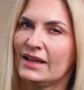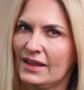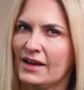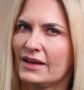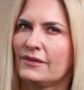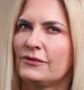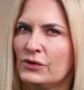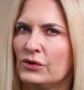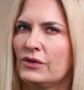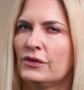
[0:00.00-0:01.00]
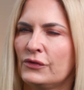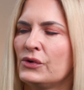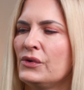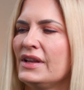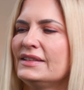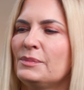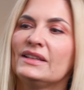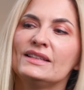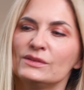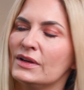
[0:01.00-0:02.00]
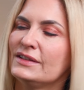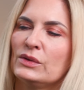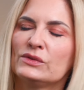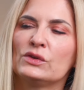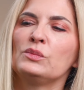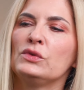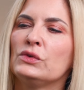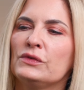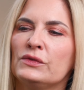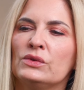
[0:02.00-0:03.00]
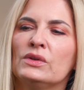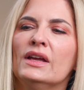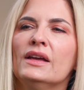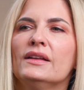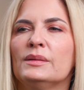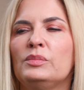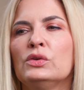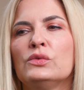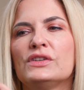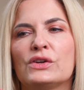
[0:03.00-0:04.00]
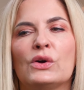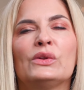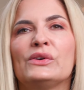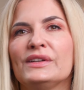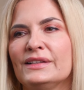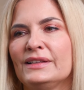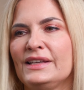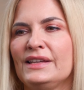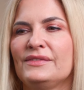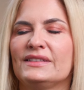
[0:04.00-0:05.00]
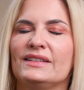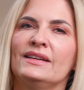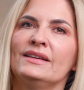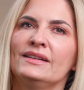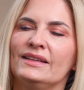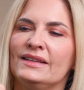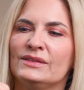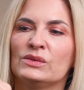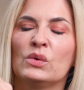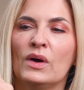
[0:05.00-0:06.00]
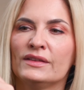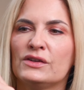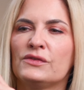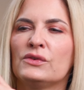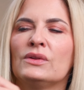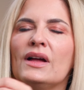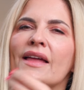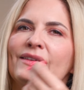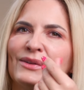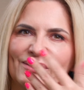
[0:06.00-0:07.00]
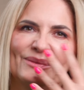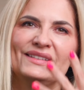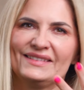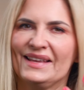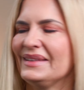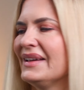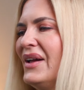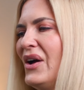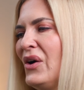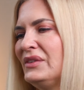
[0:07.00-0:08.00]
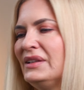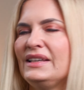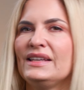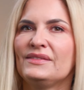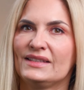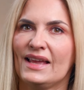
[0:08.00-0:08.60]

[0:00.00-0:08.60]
I like for wreaths, but this one is also beautiful. The bluish color in the leaves is wonderful, and also the scent of the leaves